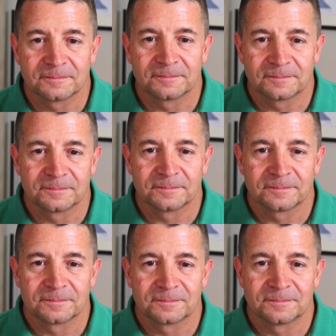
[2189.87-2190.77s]

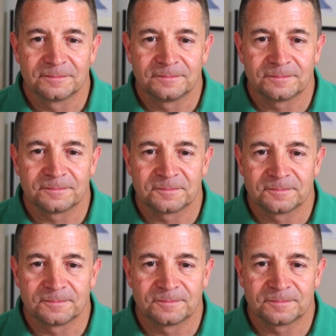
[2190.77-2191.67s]

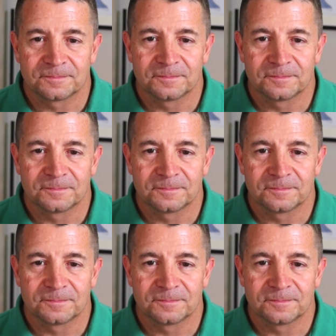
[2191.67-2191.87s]
This person isn't speaking.